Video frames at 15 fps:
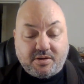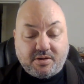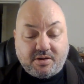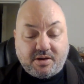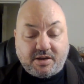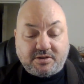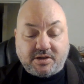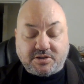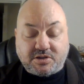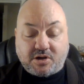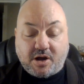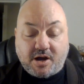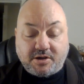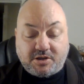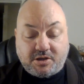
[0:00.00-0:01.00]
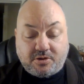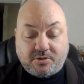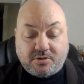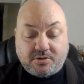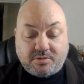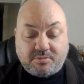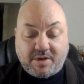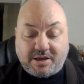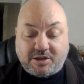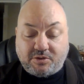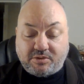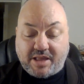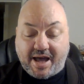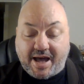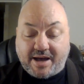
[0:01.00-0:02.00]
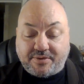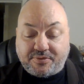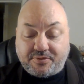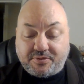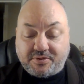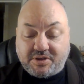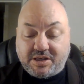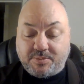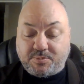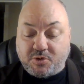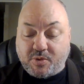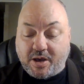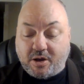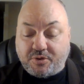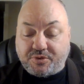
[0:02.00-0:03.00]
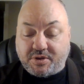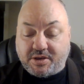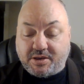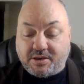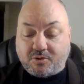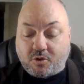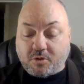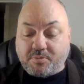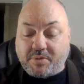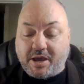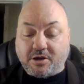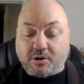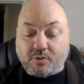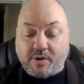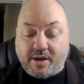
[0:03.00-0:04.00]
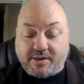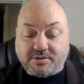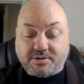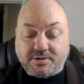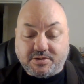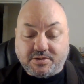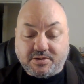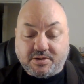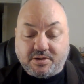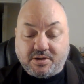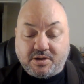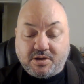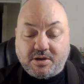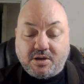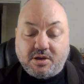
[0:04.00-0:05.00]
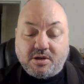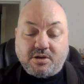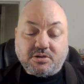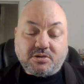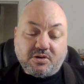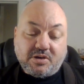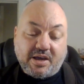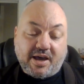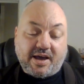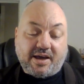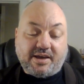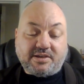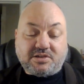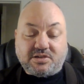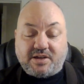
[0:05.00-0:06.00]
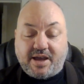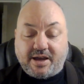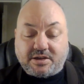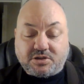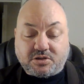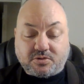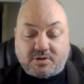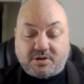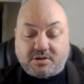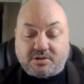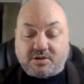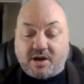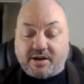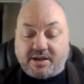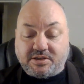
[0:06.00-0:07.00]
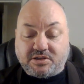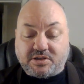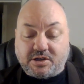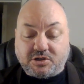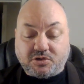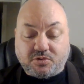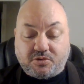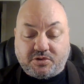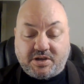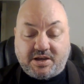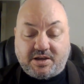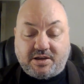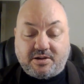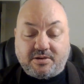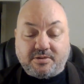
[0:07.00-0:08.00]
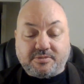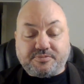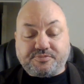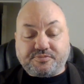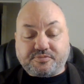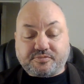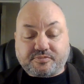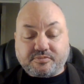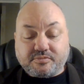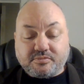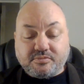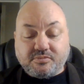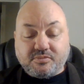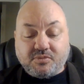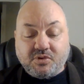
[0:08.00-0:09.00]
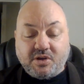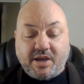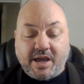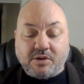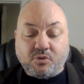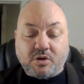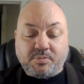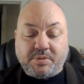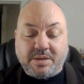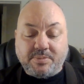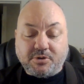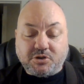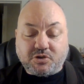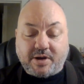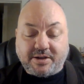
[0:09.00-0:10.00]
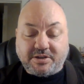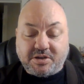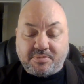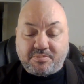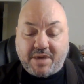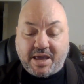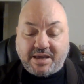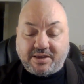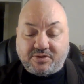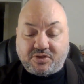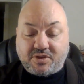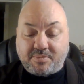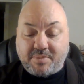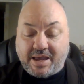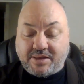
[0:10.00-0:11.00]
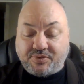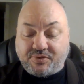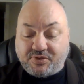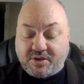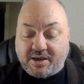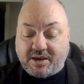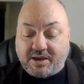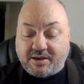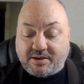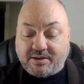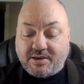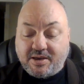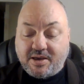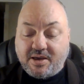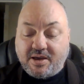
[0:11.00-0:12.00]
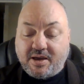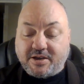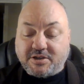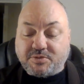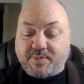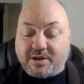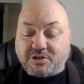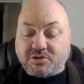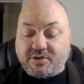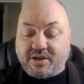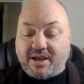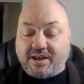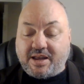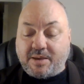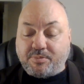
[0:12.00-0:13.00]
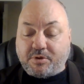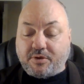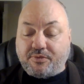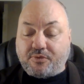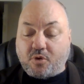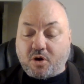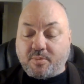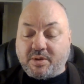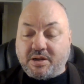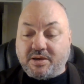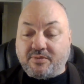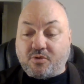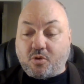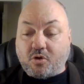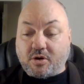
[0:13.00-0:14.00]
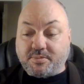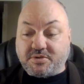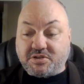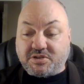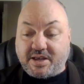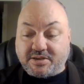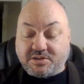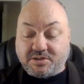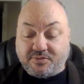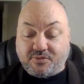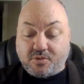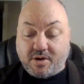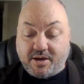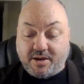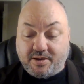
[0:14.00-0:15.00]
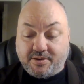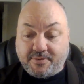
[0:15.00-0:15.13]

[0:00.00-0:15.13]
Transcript: It doesn't hug you, make you laugh, keep you healthy, or pay your rent. So yeah, it's an extra, not a central need. And when people try to make it the main thing, especially in a performative or obsessive way,